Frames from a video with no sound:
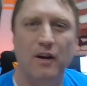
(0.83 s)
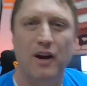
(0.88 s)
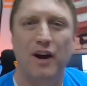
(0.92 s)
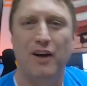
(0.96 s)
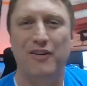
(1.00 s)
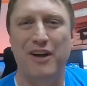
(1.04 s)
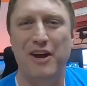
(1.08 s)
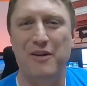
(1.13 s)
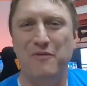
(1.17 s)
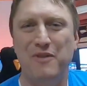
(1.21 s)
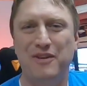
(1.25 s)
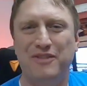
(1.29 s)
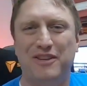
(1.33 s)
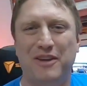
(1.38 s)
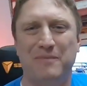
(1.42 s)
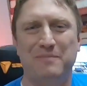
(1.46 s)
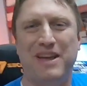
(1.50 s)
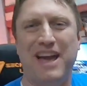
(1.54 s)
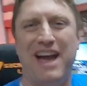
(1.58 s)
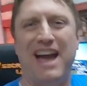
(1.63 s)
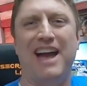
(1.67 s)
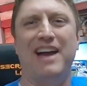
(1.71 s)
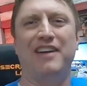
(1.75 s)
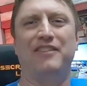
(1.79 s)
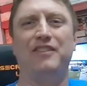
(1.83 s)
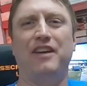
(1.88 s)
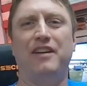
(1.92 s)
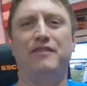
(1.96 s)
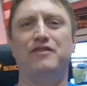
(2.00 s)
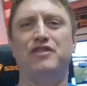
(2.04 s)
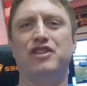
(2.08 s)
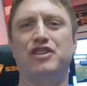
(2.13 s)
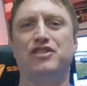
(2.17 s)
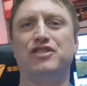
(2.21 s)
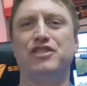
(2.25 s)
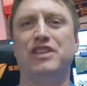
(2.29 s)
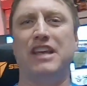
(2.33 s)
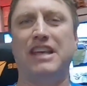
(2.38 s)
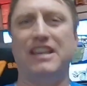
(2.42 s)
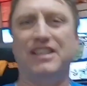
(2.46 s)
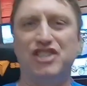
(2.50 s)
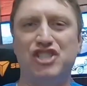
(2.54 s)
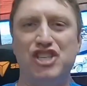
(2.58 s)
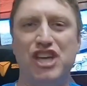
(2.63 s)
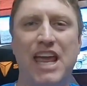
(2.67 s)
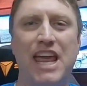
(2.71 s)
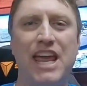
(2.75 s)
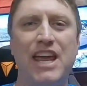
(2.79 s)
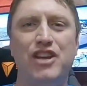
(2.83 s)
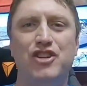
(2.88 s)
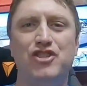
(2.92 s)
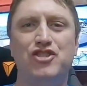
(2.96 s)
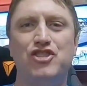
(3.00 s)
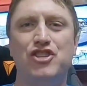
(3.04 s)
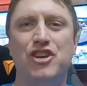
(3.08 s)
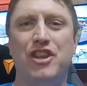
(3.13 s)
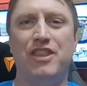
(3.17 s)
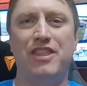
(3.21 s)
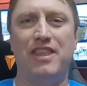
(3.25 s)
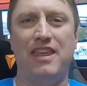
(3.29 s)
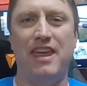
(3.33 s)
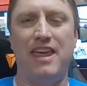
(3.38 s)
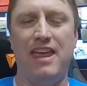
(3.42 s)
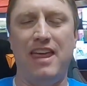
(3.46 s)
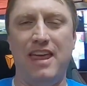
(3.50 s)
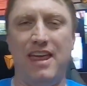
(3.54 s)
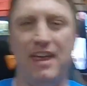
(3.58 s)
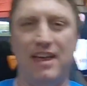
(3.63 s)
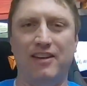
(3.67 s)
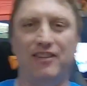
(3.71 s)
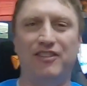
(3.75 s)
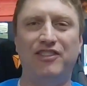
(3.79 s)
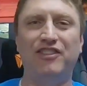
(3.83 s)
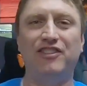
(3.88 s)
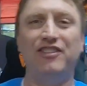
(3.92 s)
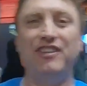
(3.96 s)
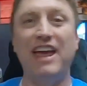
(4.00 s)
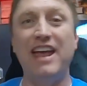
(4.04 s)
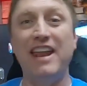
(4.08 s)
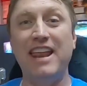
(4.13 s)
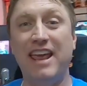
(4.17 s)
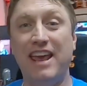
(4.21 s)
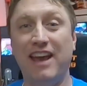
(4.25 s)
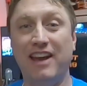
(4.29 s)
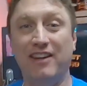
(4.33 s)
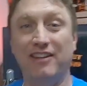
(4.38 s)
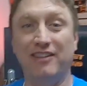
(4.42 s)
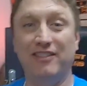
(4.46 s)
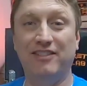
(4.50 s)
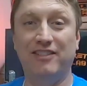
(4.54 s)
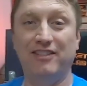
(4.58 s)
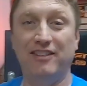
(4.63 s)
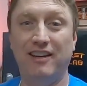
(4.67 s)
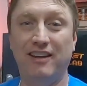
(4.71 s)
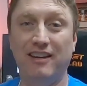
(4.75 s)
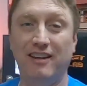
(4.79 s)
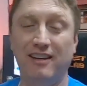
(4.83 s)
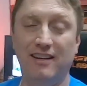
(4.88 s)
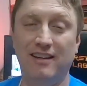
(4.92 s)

Alright, what's up guys? I've just changed the settings.